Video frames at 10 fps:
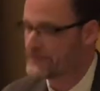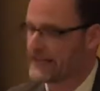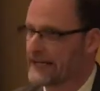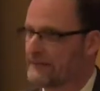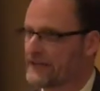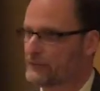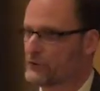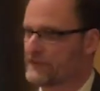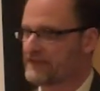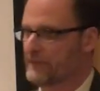time that
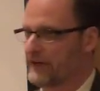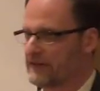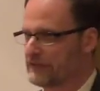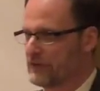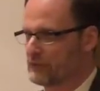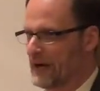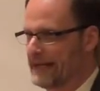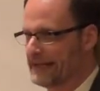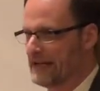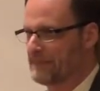Reuben Spartus was
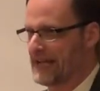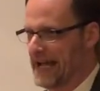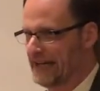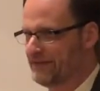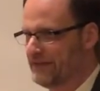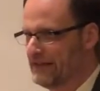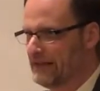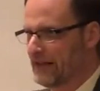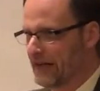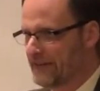writing on behalf
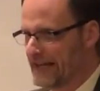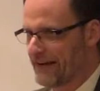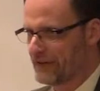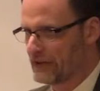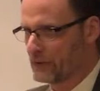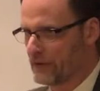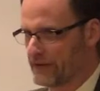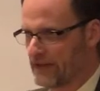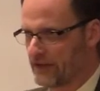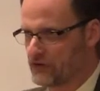of the African
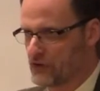Orthodox